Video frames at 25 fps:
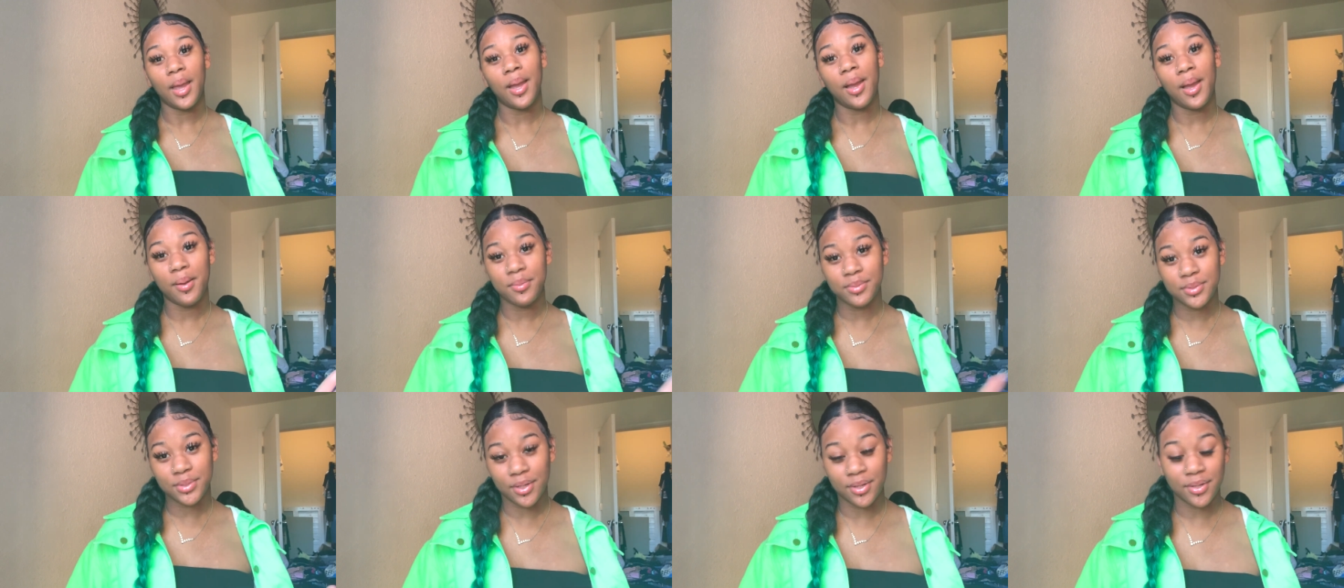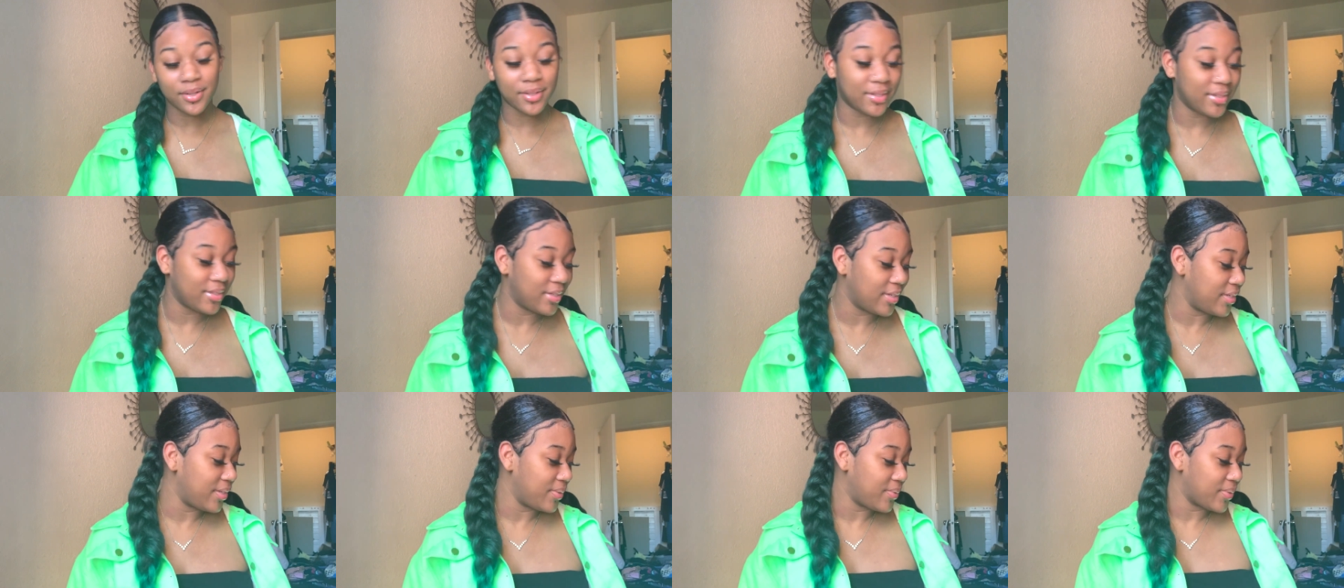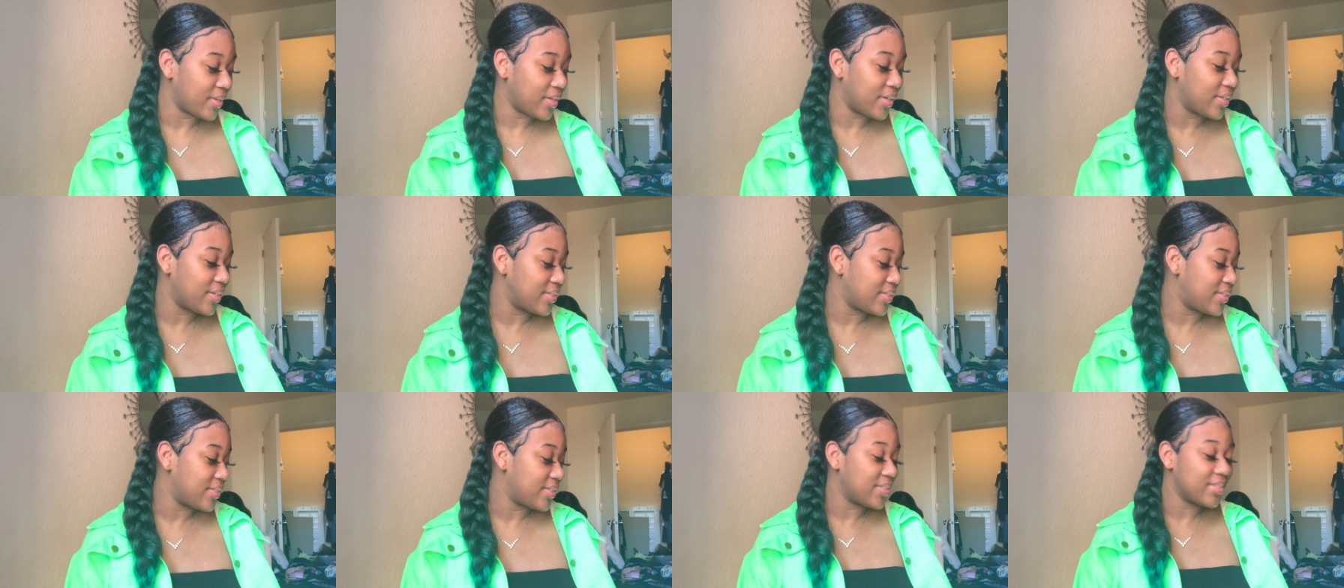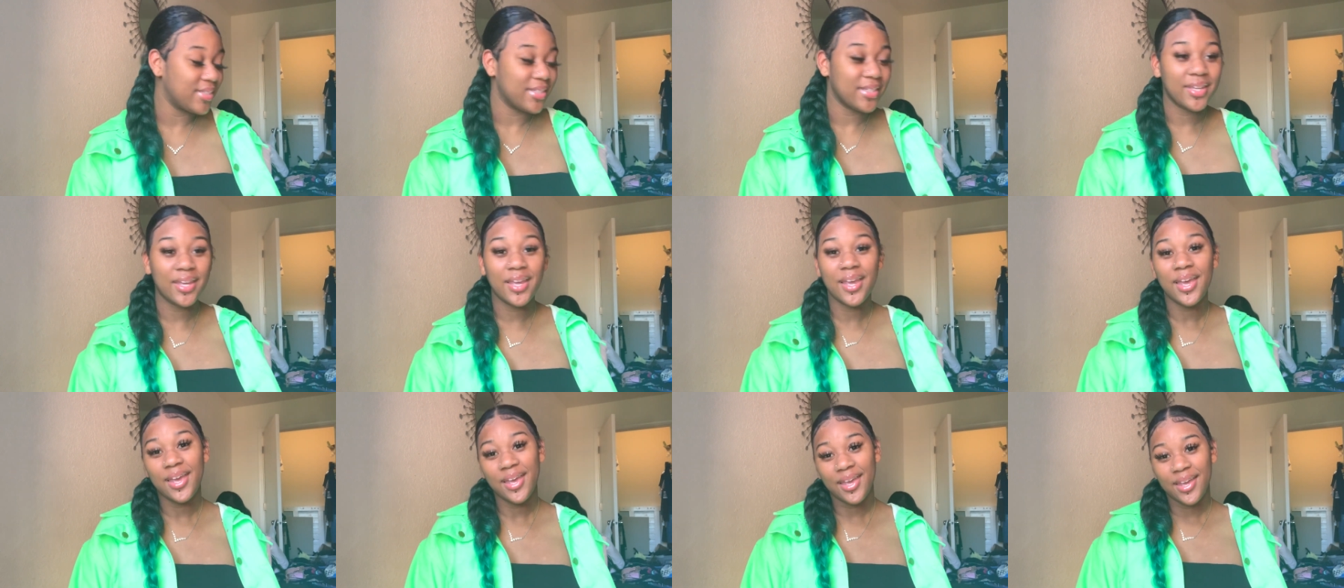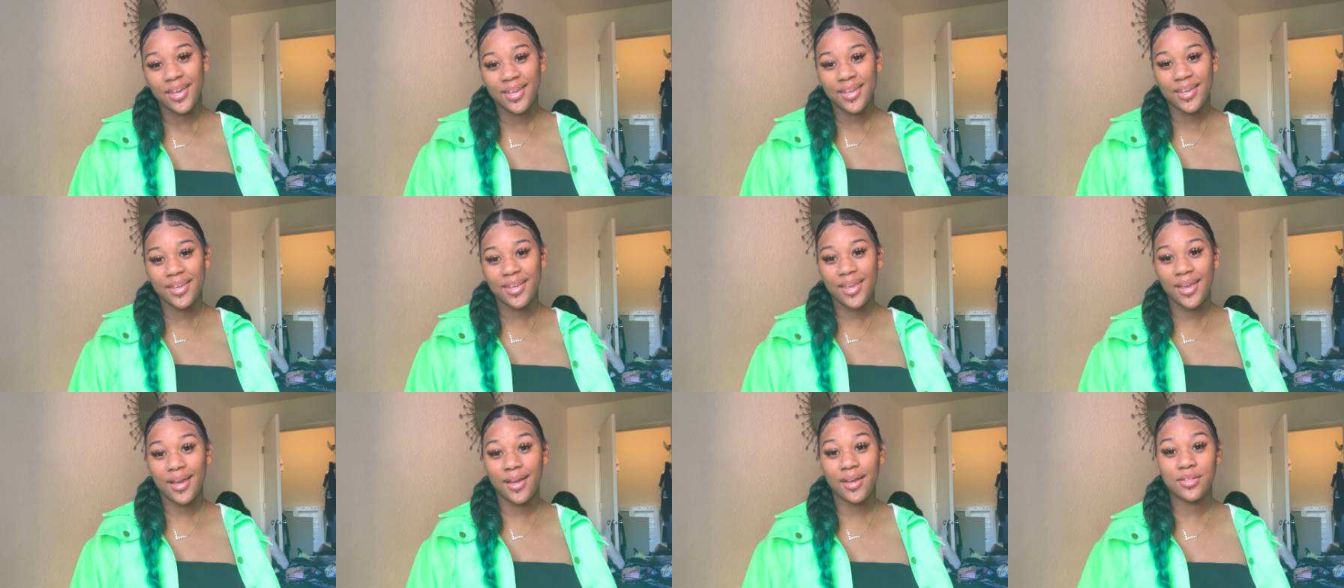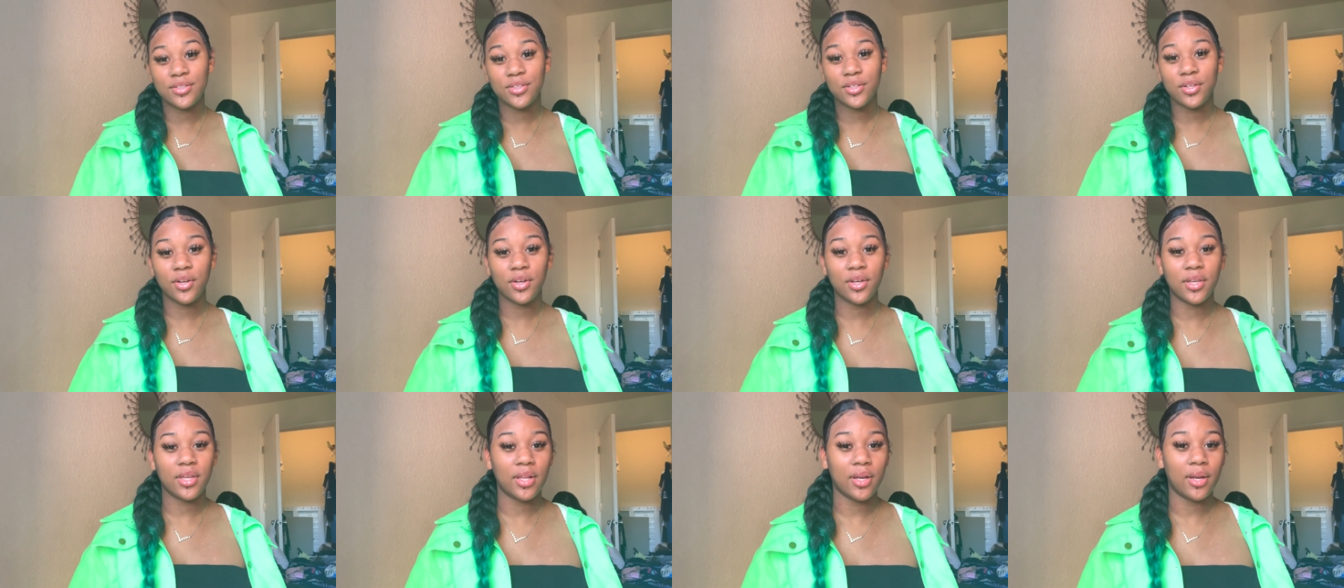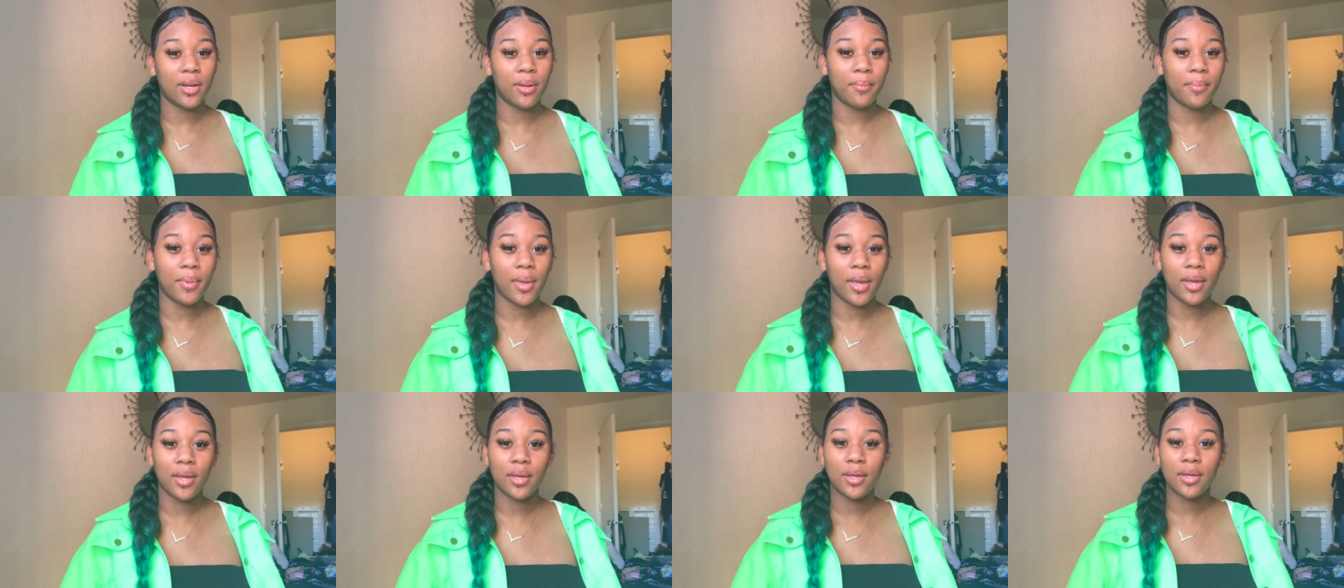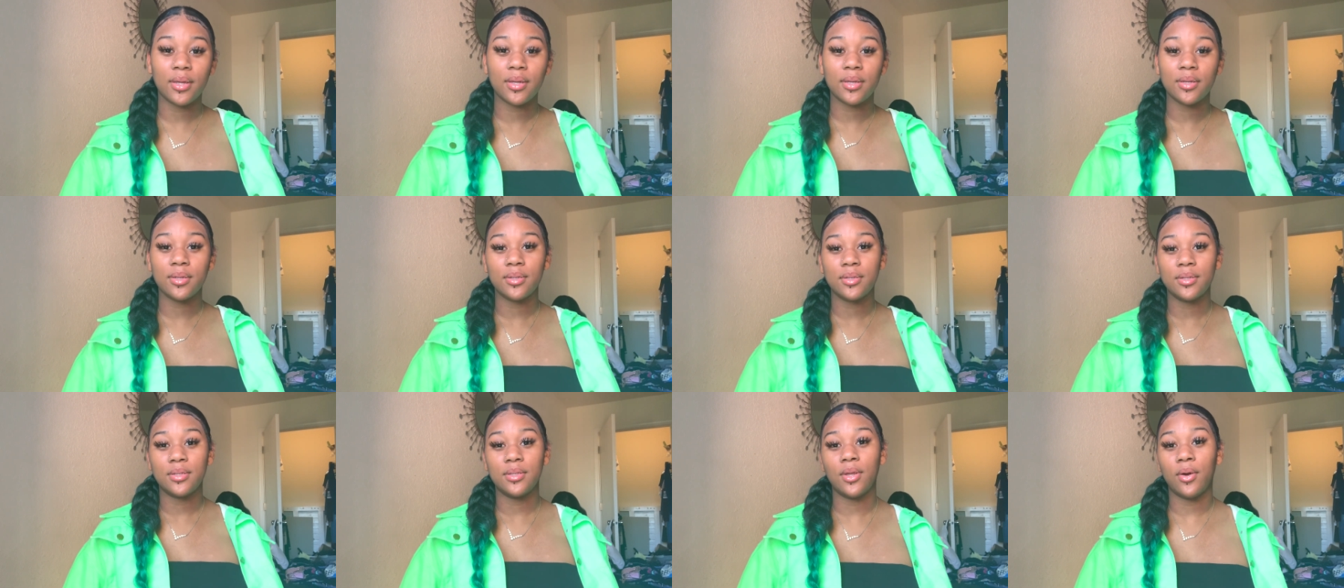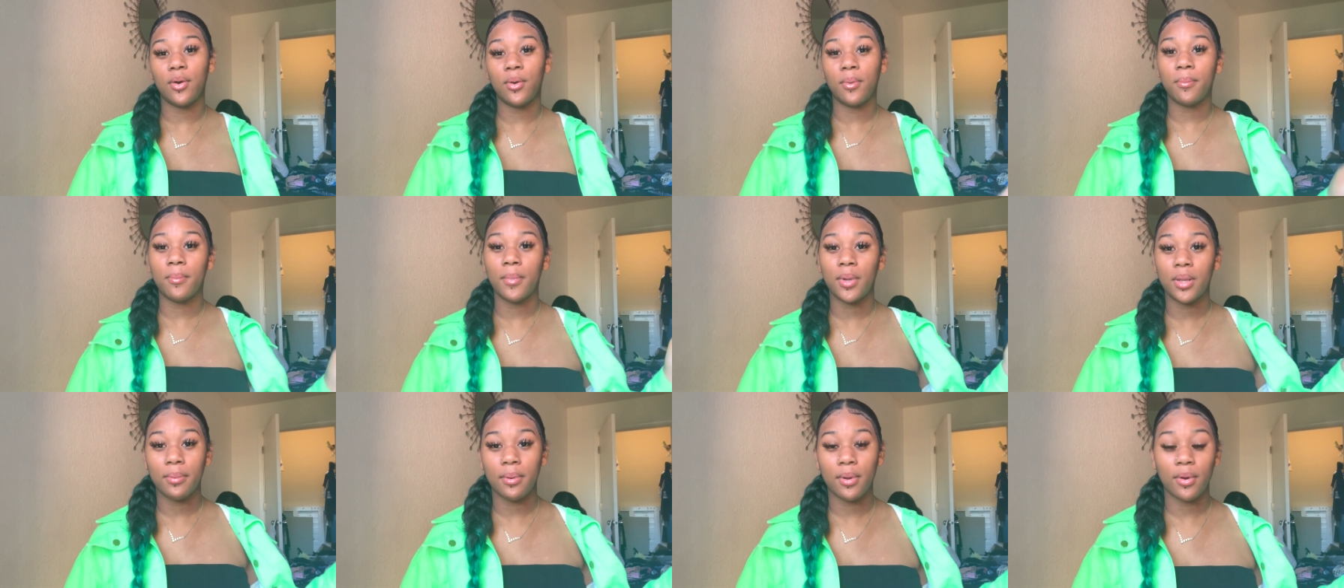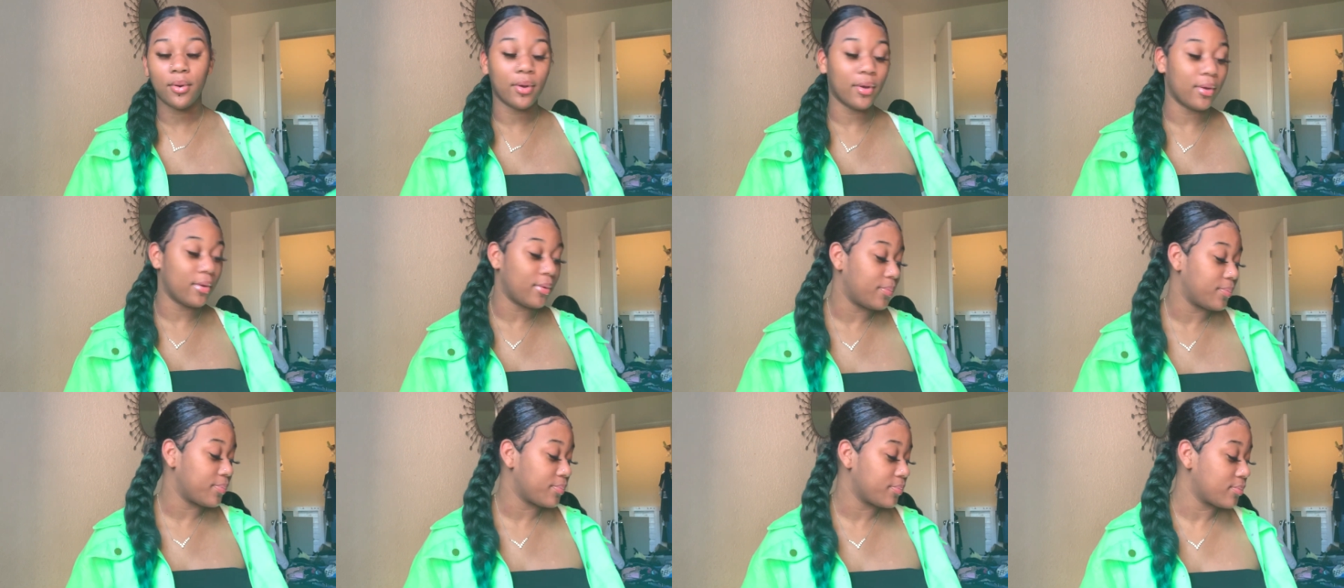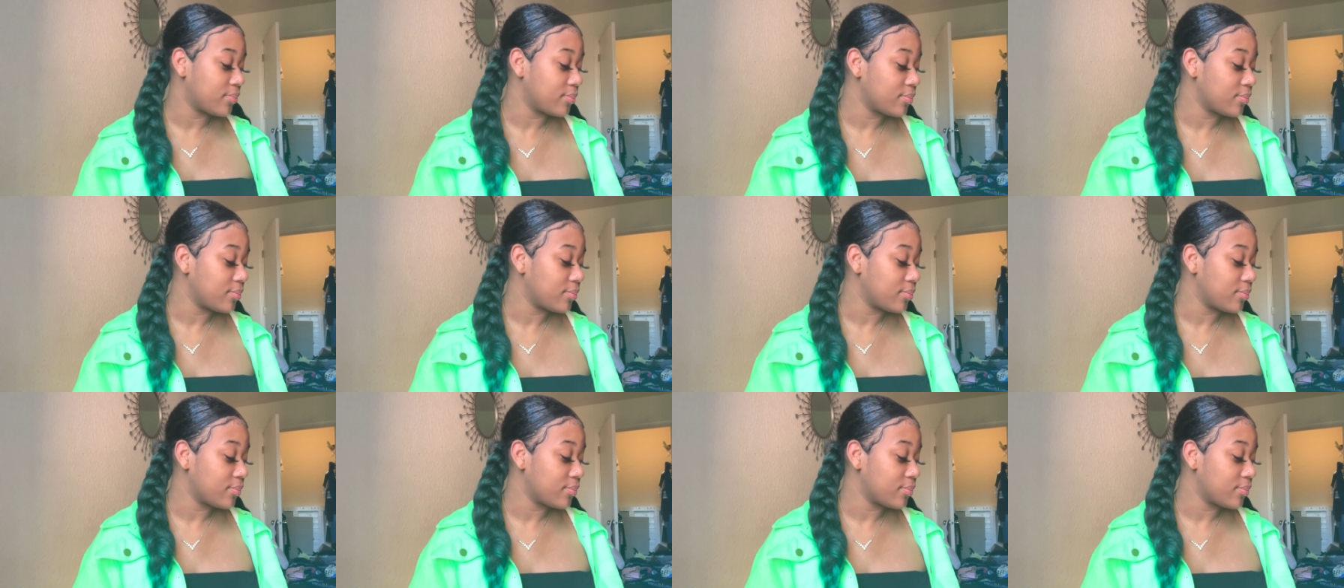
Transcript: I'm sorry. Anyways, yeah, it's your girl Keon back. Don't my background.